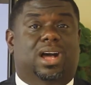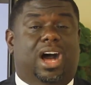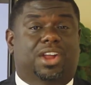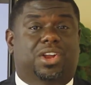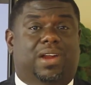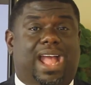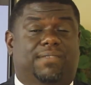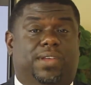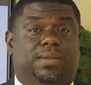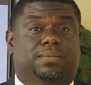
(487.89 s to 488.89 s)
Under
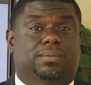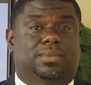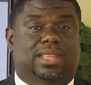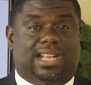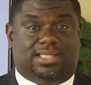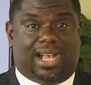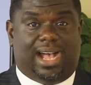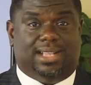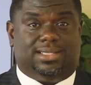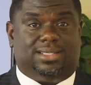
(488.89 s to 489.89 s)
heaven, that's
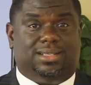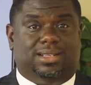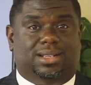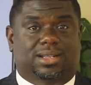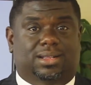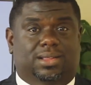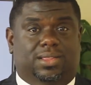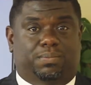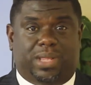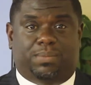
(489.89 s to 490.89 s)
us,
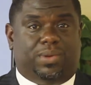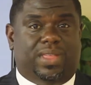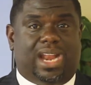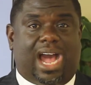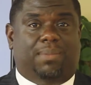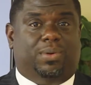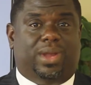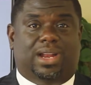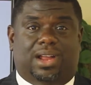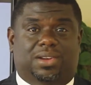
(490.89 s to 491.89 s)
the people that
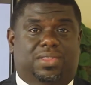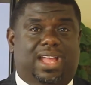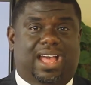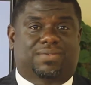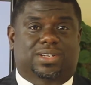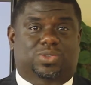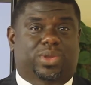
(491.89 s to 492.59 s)
operate under the heavens.